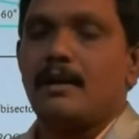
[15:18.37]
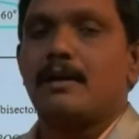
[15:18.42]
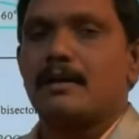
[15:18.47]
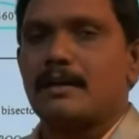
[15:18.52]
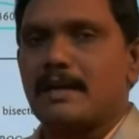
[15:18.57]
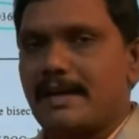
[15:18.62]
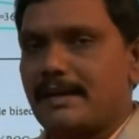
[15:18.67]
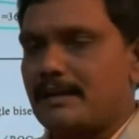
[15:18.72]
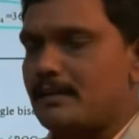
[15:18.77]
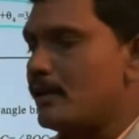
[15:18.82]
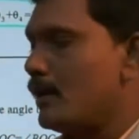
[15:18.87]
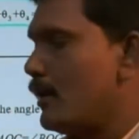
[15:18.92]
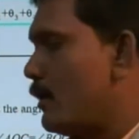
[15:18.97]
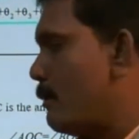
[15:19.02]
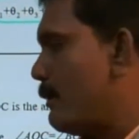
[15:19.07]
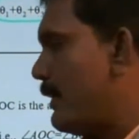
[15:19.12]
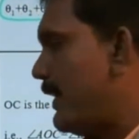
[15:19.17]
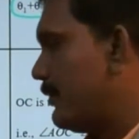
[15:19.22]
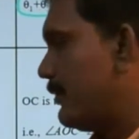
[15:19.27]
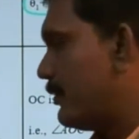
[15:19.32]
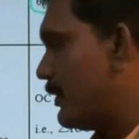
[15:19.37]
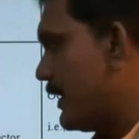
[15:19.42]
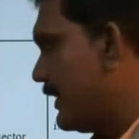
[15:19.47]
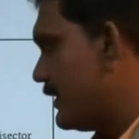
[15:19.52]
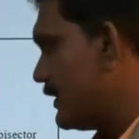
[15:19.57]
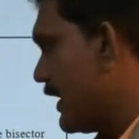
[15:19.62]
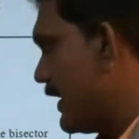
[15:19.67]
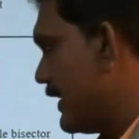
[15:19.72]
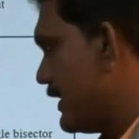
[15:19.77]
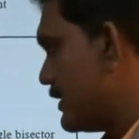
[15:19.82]
Right? When
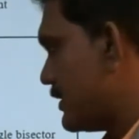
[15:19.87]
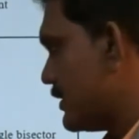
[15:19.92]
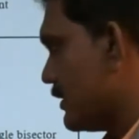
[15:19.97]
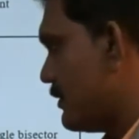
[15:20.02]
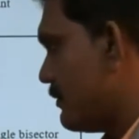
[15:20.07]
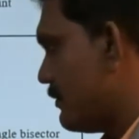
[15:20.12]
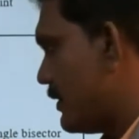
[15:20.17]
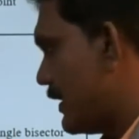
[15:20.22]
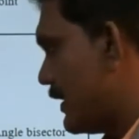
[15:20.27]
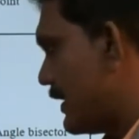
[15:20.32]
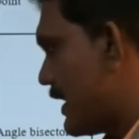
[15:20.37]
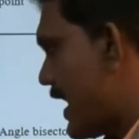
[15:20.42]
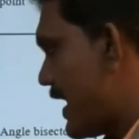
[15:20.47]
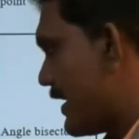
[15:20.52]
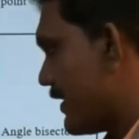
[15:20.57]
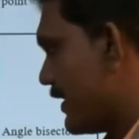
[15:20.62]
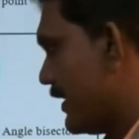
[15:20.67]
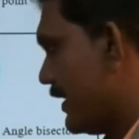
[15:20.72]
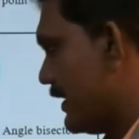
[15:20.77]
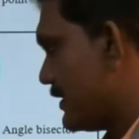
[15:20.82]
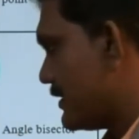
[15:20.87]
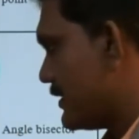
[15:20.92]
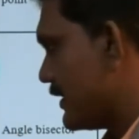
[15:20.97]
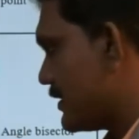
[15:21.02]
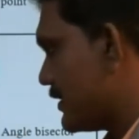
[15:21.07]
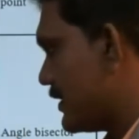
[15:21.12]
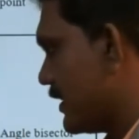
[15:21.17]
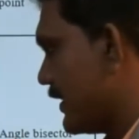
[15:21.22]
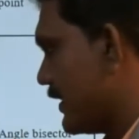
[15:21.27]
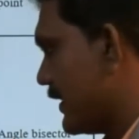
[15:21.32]
angle is
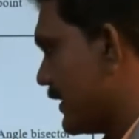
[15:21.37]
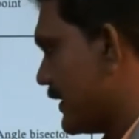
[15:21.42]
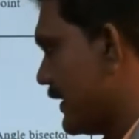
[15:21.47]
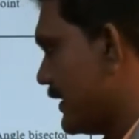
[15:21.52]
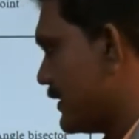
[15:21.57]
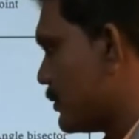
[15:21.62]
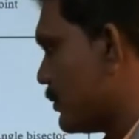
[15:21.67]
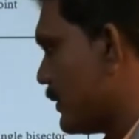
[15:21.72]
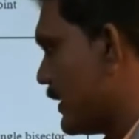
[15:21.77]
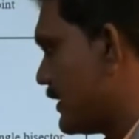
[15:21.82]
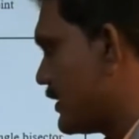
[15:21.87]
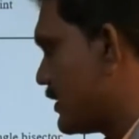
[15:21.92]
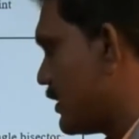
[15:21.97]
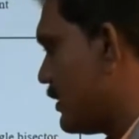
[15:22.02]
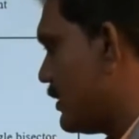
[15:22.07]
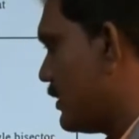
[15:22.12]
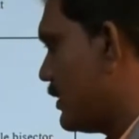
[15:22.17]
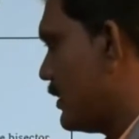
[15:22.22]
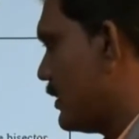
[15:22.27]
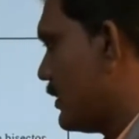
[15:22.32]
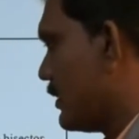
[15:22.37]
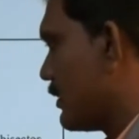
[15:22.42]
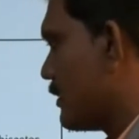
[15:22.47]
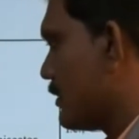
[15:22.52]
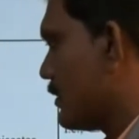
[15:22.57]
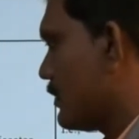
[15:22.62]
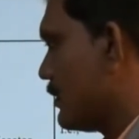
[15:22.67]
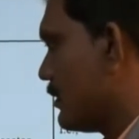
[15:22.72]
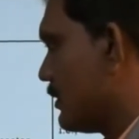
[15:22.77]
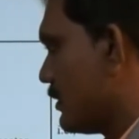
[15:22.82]
60 degrees, what is the
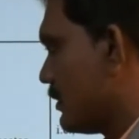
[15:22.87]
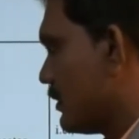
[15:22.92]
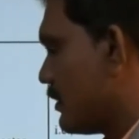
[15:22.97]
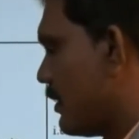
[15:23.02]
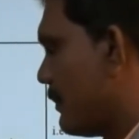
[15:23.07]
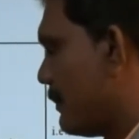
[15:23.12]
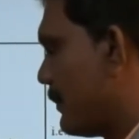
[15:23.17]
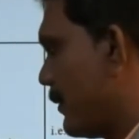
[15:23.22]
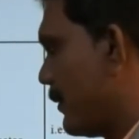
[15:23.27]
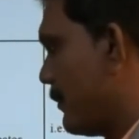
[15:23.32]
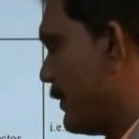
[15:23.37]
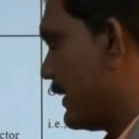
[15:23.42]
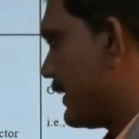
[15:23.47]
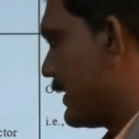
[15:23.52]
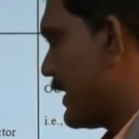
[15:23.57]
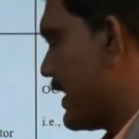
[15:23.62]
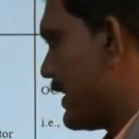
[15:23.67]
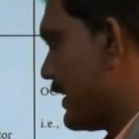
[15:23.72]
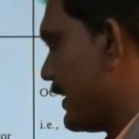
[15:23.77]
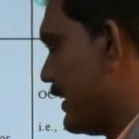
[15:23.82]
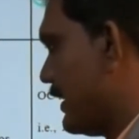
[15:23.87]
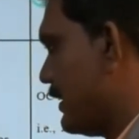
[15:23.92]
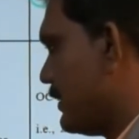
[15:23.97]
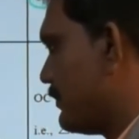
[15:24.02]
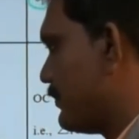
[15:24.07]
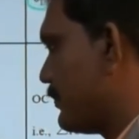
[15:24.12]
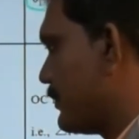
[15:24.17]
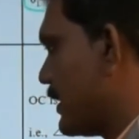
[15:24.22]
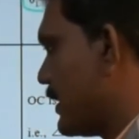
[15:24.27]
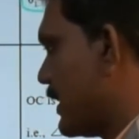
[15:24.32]
complementary
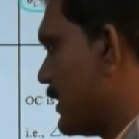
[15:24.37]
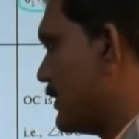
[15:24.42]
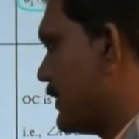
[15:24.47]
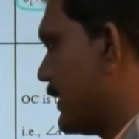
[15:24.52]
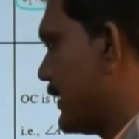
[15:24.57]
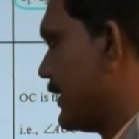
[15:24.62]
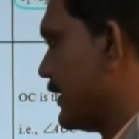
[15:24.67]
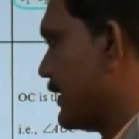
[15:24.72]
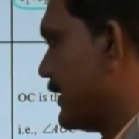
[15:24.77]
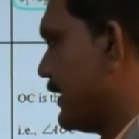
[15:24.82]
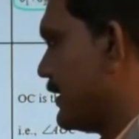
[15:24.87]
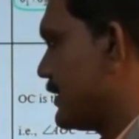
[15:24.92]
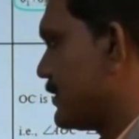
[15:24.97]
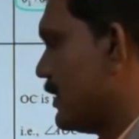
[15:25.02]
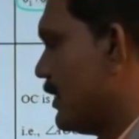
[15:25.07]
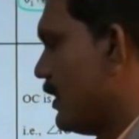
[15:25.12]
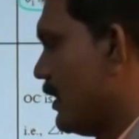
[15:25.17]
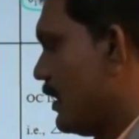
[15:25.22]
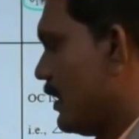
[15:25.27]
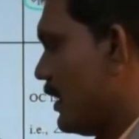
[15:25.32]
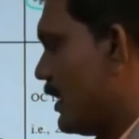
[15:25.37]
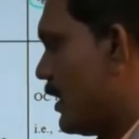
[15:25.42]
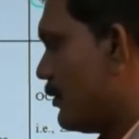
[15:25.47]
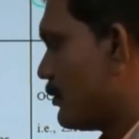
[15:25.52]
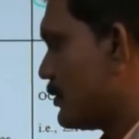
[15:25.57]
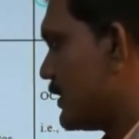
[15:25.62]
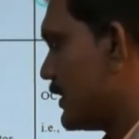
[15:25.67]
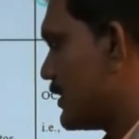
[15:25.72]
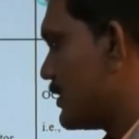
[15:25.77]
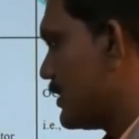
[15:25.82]
angle? 30 degrees.
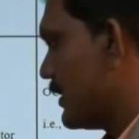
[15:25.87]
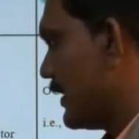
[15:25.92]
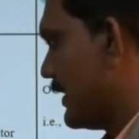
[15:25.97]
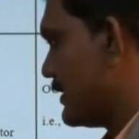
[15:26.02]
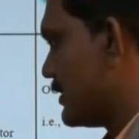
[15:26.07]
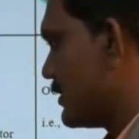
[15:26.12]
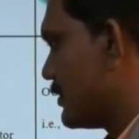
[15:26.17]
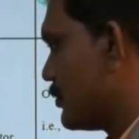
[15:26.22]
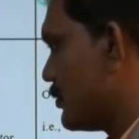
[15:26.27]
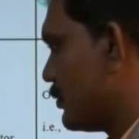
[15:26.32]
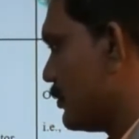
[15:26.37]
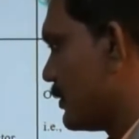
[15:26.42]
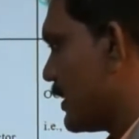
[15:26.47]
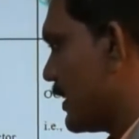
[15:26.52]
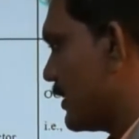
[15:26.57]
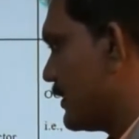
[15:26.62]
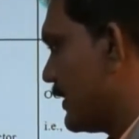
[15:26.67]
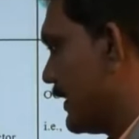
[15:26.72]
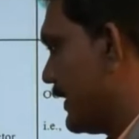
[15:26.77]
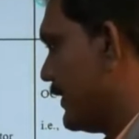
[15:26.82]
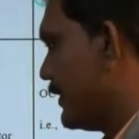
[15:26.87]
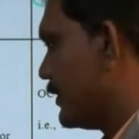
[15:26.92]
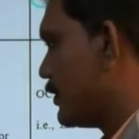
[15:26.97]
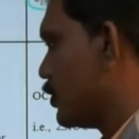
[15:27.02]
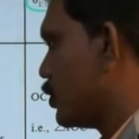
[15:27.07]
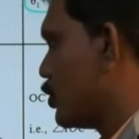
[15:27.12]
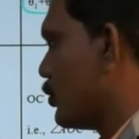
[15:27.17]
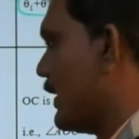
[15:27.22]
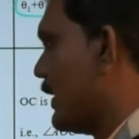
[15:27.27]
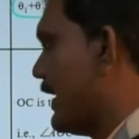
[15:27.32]
How 60 is to
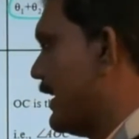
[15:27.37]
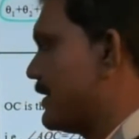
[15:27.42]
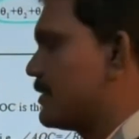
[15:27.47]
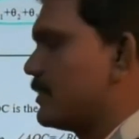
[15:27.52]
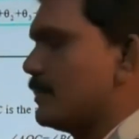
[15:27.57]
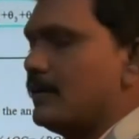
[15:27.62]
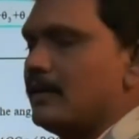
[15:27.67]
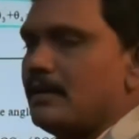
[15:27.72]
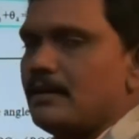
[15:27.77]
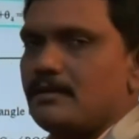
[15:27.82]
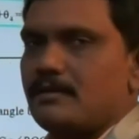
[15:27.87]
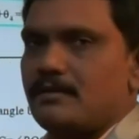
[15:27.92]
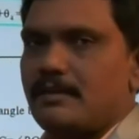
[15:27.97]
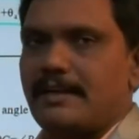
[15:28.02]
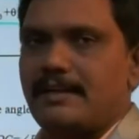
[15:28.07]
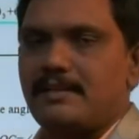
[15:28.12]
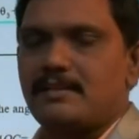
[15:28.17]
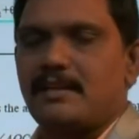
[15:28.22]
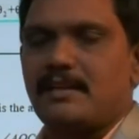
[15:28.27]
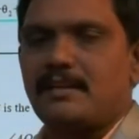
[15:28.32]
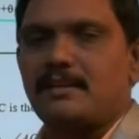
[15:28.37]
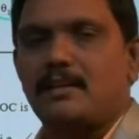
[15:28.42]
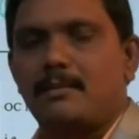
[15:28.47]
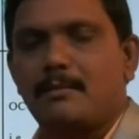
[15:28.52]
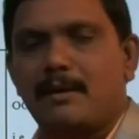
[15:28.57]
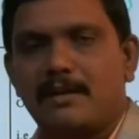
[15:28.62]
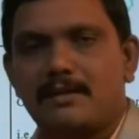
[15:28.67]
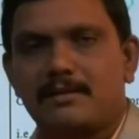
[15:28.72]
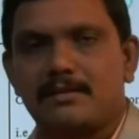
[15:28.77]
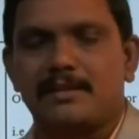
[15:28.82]
30? Twice. That is nothing
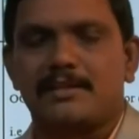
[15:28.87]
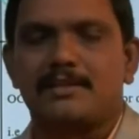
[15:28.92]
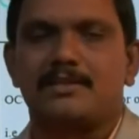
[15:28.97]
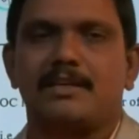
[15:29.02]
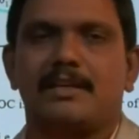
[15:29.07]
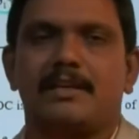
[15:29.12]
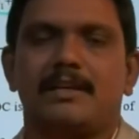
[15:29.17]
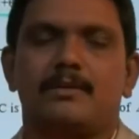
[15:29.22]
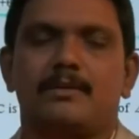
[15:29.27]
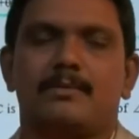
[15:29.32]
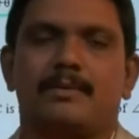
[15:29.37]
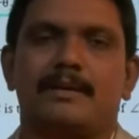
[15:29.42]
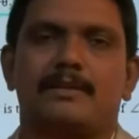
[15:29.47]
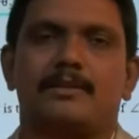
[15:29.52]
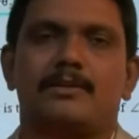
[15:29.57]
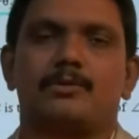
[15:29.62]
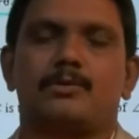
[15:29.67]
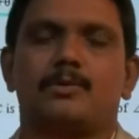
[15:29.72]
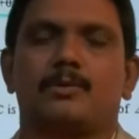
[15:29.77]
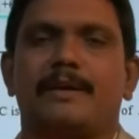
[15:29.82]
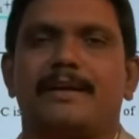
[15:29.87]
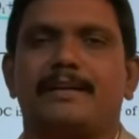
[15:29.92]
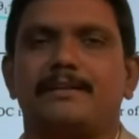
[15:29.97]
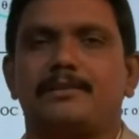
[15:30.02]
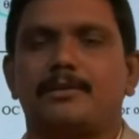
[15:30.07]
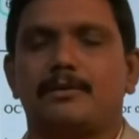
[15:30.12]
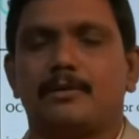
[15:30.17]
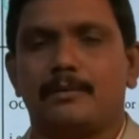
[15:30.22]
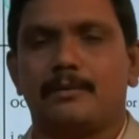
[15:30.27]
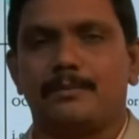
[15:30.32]
but 60 equal to 2
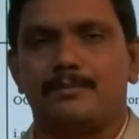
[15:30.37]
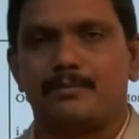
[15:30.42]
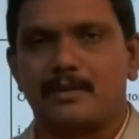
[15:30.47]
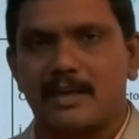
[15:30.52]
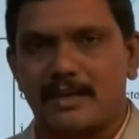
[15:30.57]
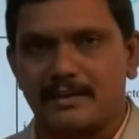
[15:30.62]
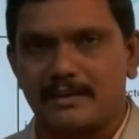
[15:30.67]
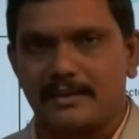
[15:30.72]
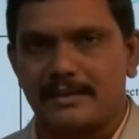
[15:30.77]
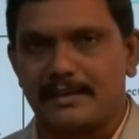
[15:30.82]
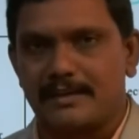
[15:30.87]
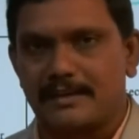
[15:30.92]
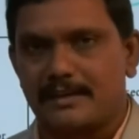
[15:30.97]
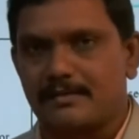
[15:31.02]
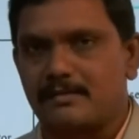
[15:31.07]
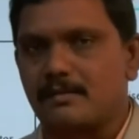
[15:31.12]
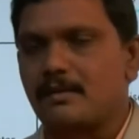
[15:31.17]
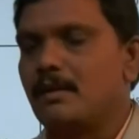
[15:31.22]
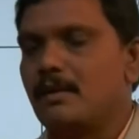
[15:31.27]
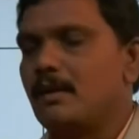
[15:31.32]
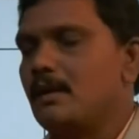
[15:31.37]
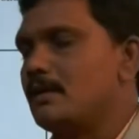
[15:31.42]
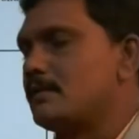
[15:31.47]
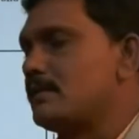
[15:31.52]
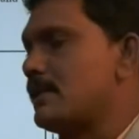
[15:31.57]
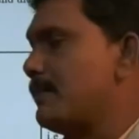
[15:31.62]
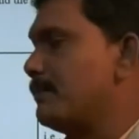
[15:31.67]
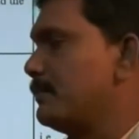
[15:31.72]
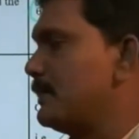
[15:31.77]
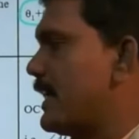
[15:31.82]
into 30 degrees.
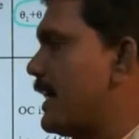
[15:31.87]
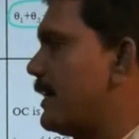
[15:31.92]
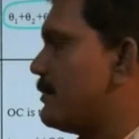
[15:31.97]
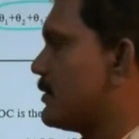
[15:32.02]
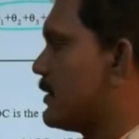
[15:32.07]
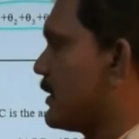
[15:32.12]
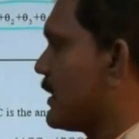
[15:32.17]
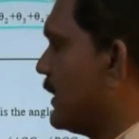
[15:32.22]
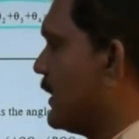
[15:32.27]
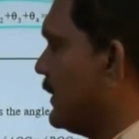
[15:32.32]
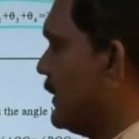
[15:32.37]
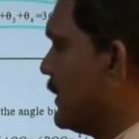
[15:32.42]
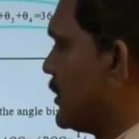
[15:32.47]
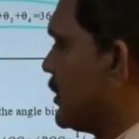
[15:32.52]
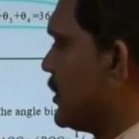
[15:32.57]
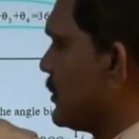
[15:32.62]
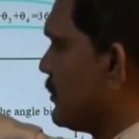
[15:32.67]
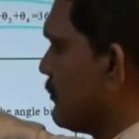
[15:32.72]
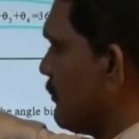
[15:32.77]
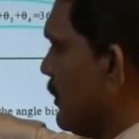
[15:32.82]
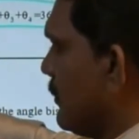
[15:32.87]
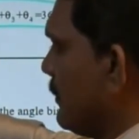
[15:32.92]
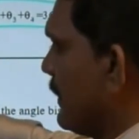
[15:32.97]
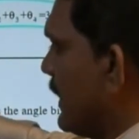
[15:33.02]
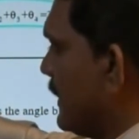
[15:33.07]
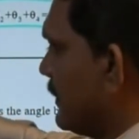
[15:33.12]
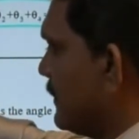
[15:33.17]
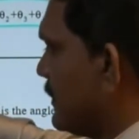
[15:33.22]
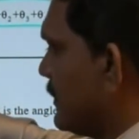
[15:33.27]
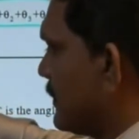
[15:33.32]
Sometimes conditions will be
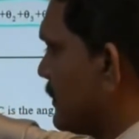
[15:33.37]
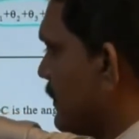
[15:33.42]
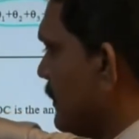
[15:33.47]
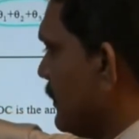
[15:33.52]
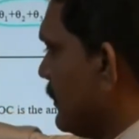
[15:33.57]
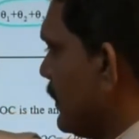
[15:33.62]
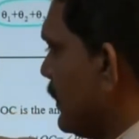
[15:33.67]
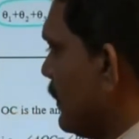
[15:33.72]
like this.